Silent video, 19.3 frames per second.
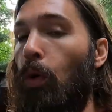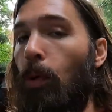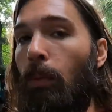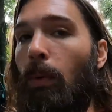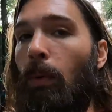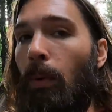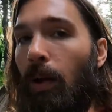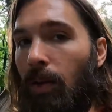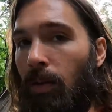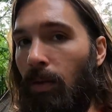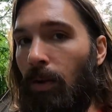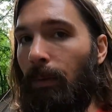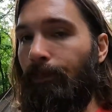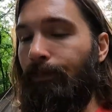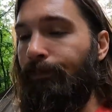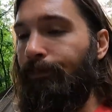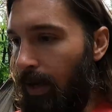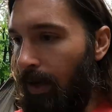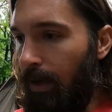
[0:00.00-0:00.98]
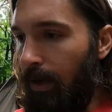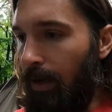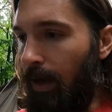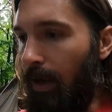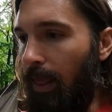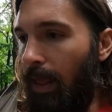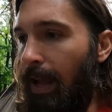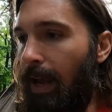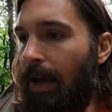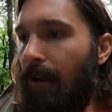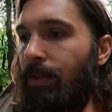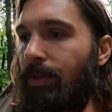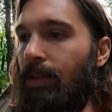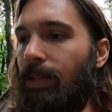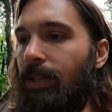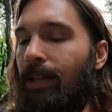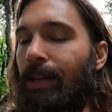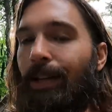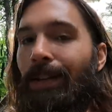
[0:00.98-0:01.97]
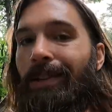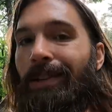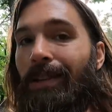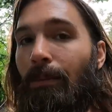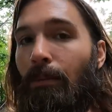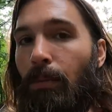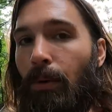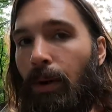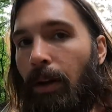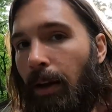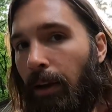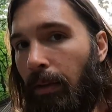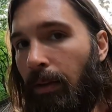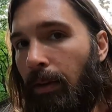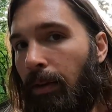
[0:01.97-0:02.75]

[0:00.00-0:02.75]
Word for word: warmer weather, it allows the tent to breathe.